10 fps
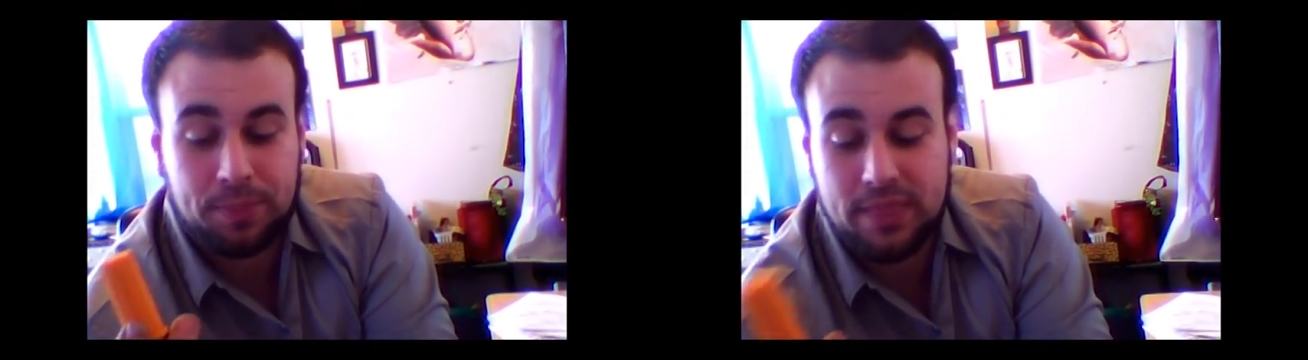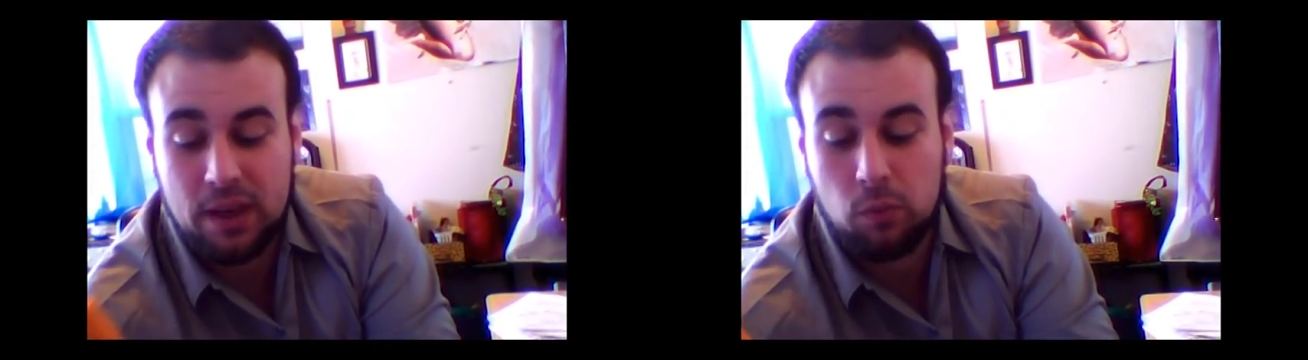
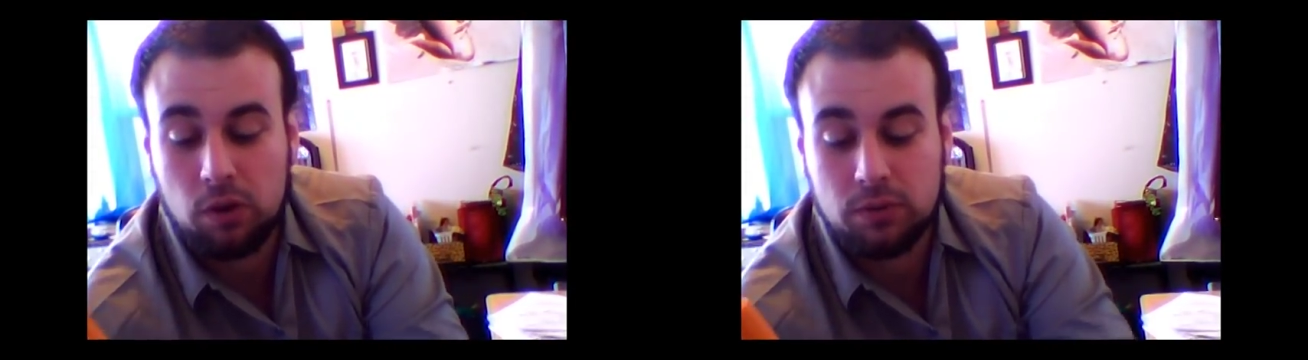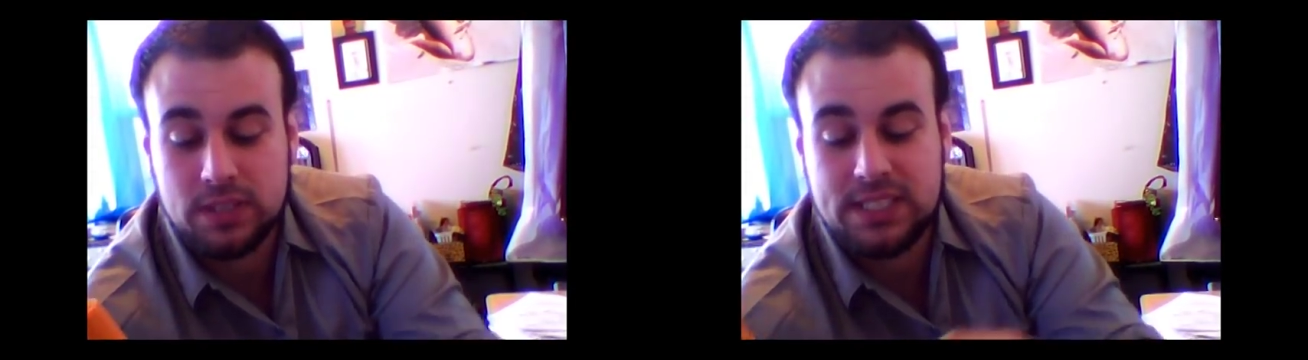that will
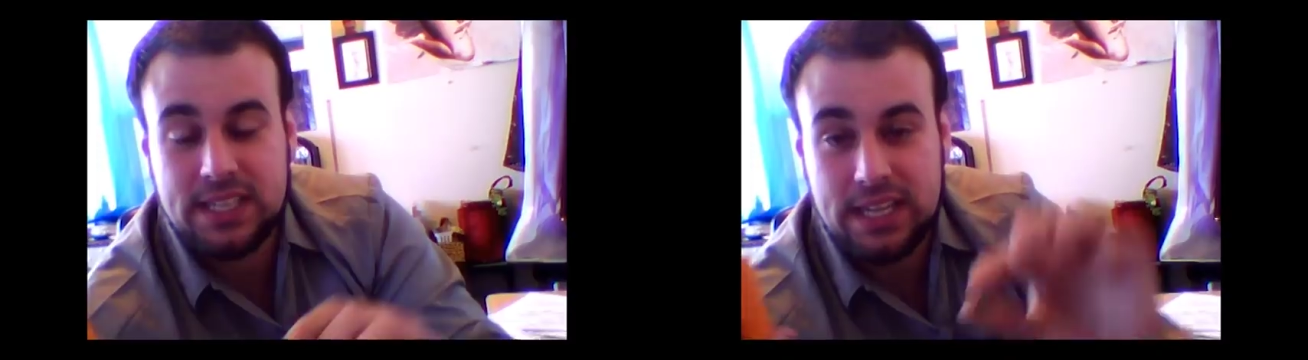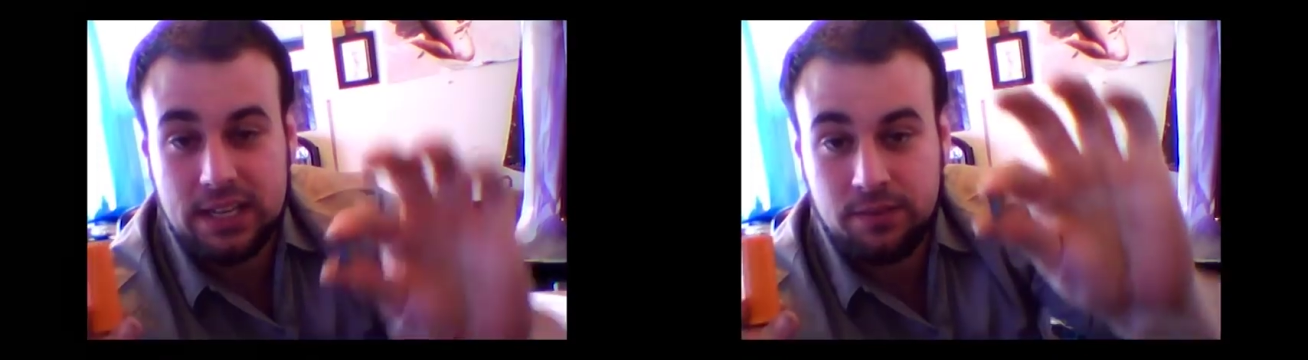
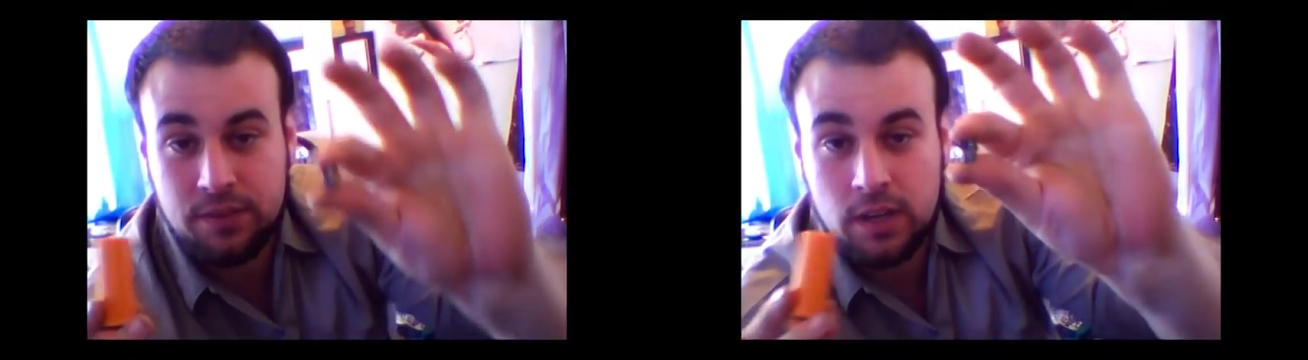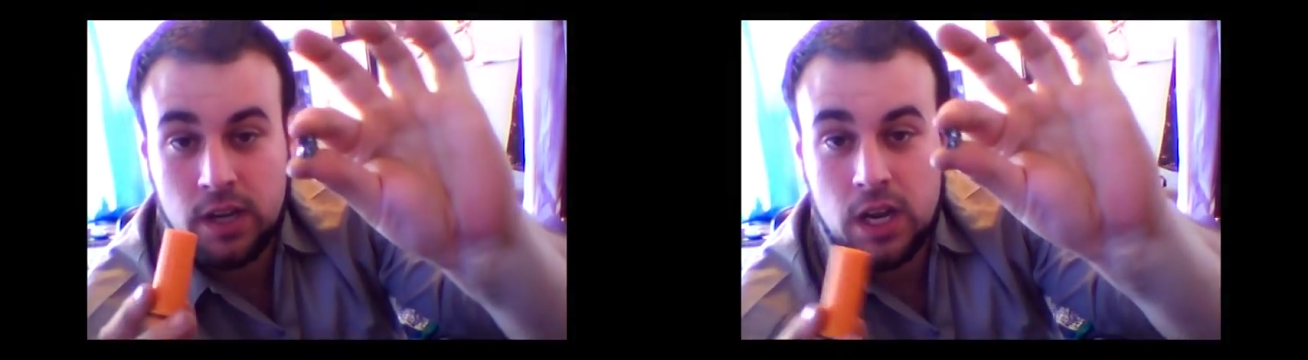receive
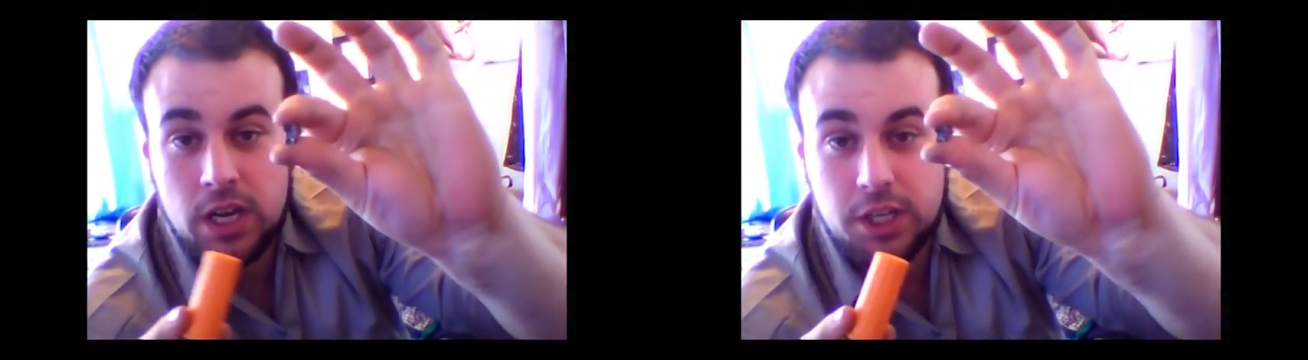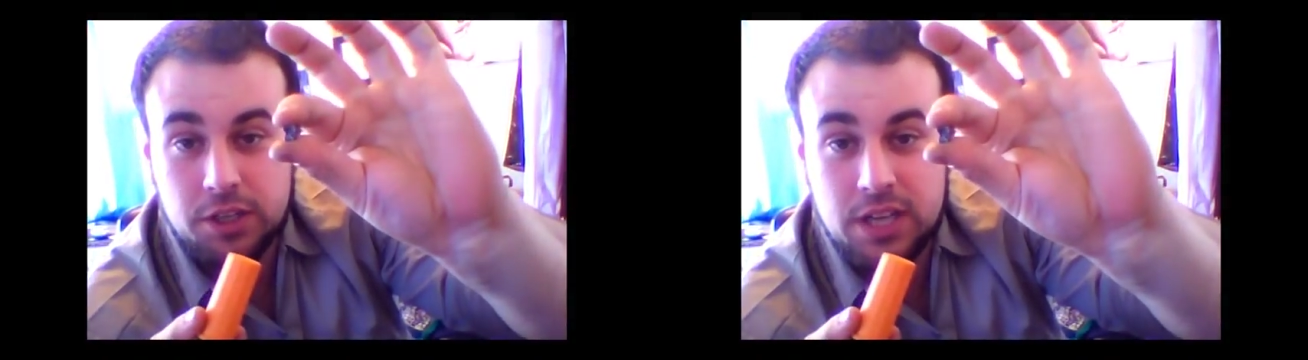
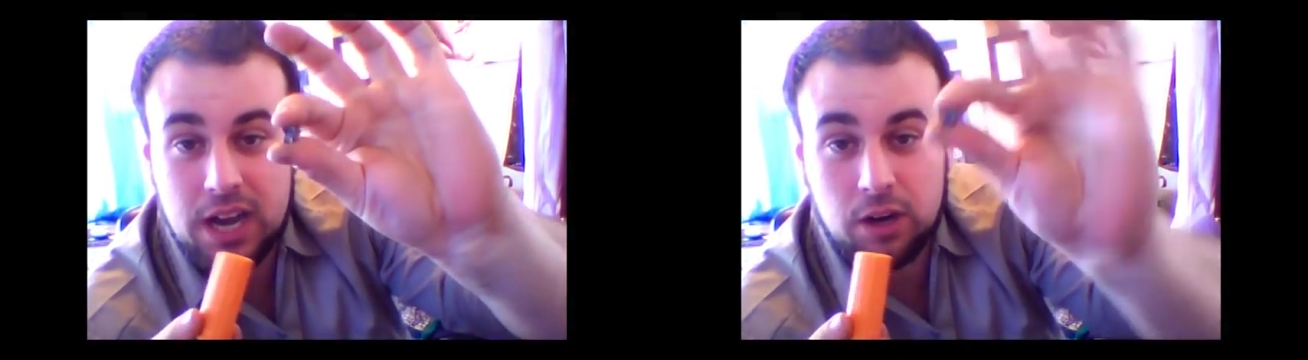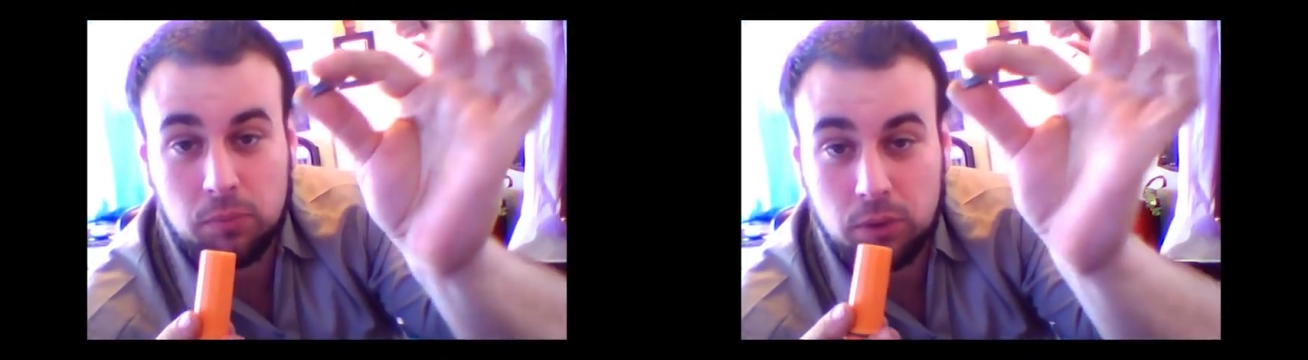your
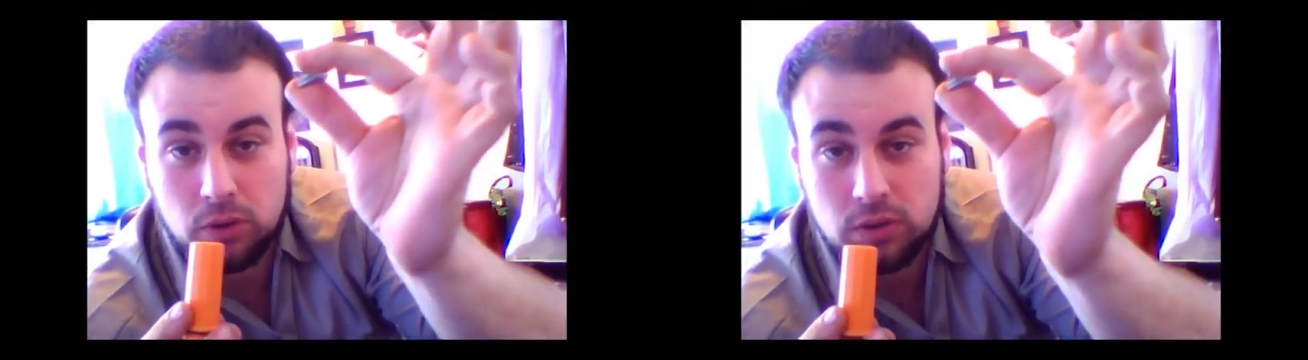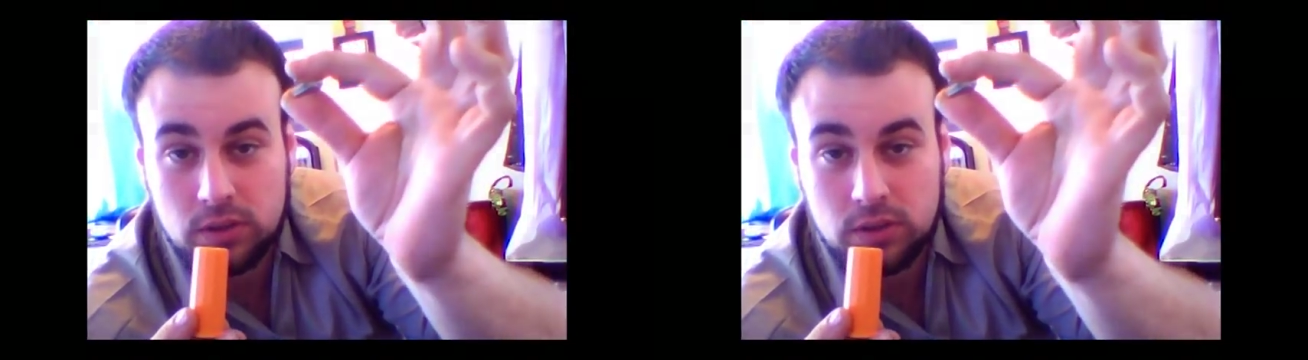toggle bolt.